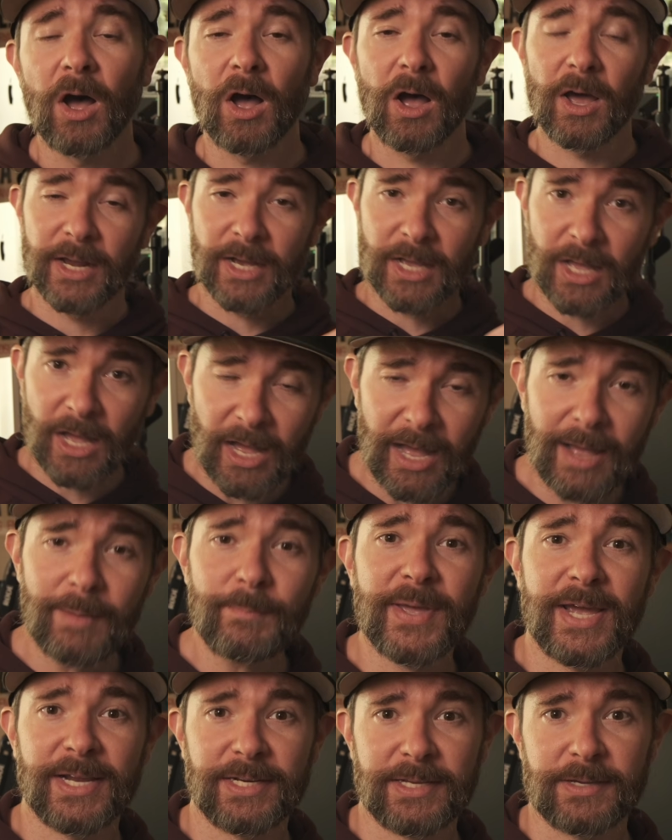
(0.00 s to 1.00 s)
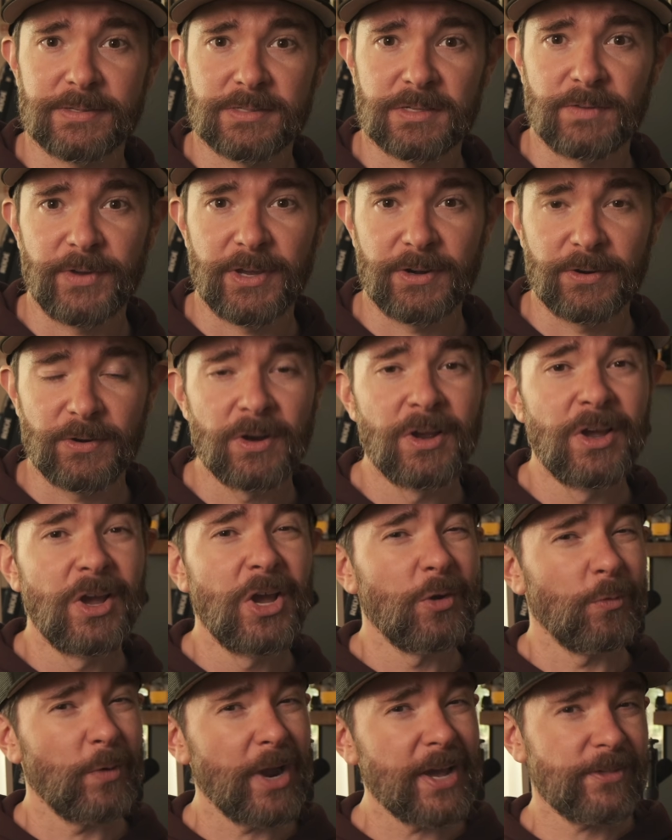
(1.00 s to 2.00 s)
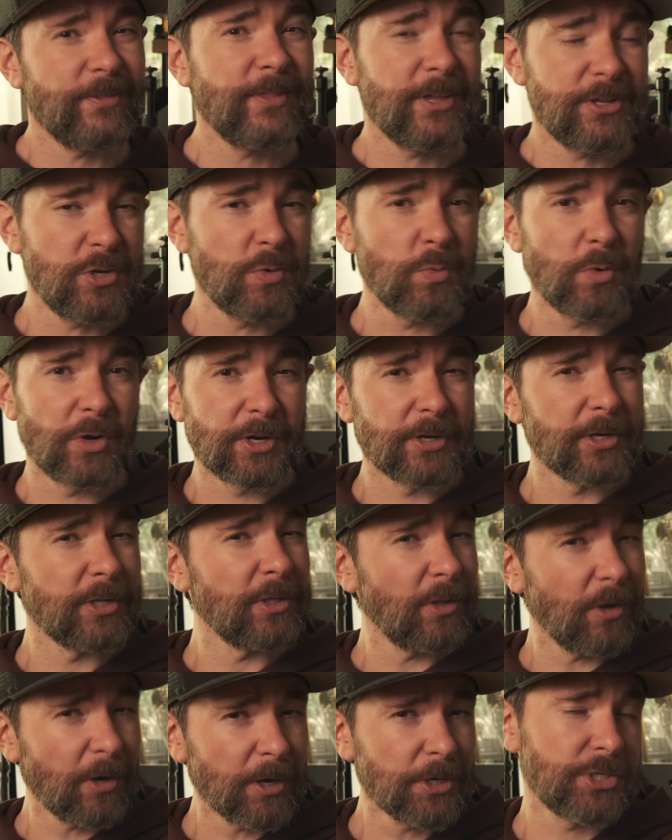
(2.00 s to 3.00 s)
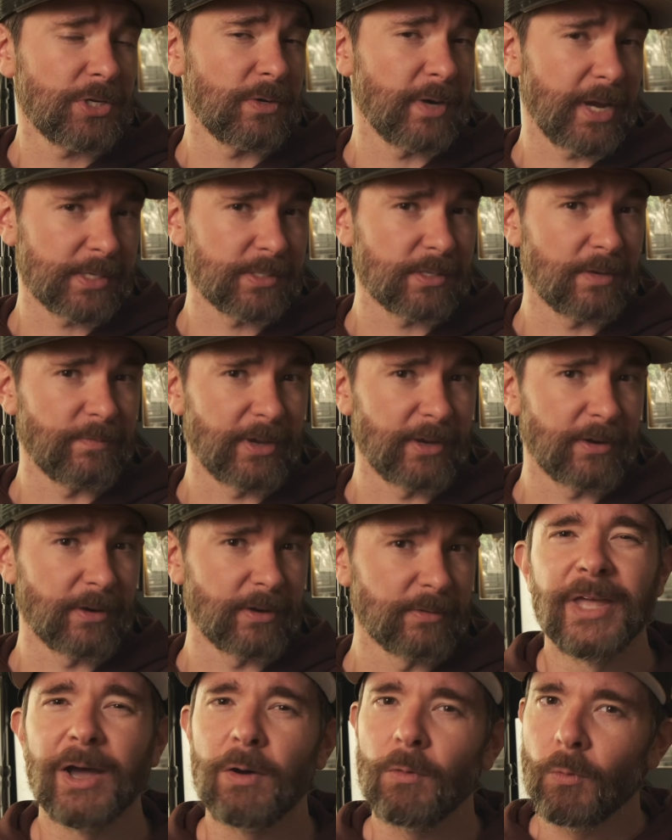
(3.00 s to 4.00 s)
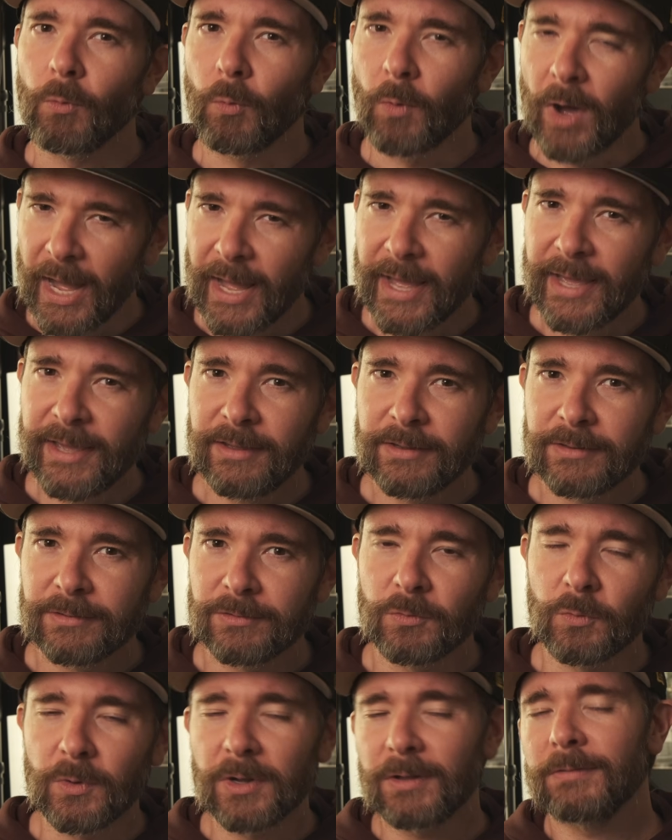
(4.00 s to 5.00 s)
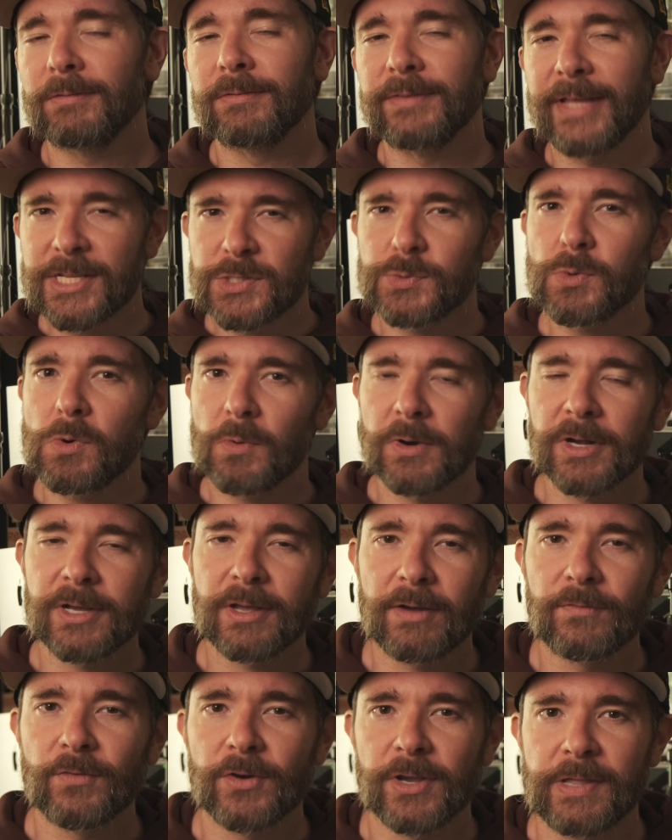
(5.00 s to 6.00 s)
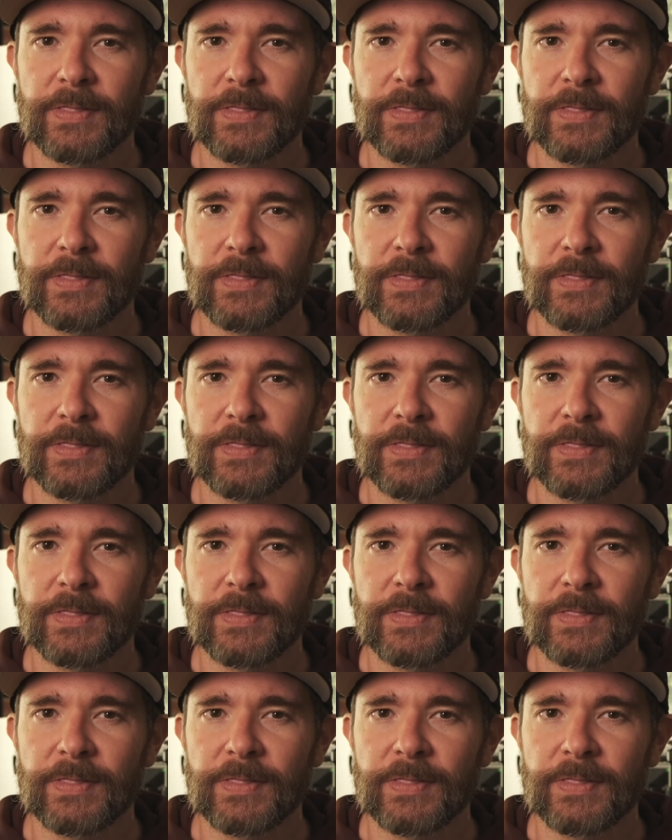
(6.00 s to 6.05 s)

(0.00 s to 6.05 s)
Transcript: on a compact excavator rather than you would on a larger excavator. Now, why? Well, that's what we're covering